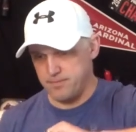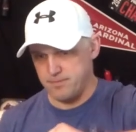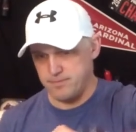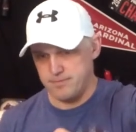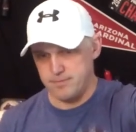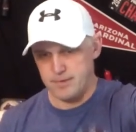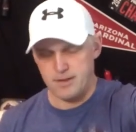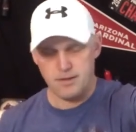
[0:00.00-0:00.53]

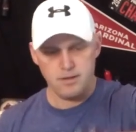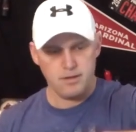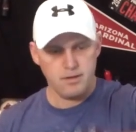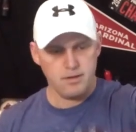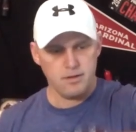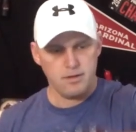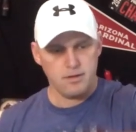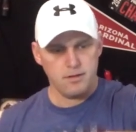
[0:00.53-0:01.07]

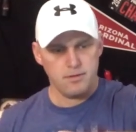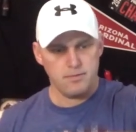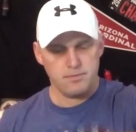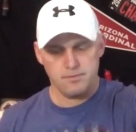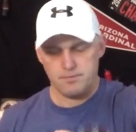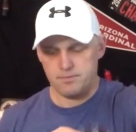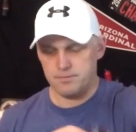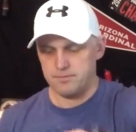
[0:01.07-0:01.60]

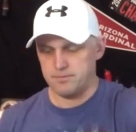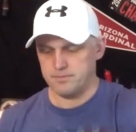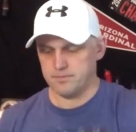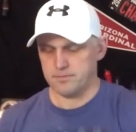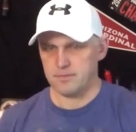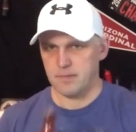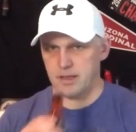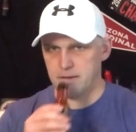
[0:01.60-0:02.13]

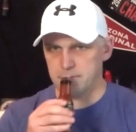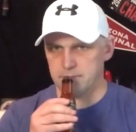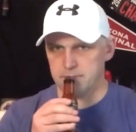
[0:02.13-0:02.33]
(silence)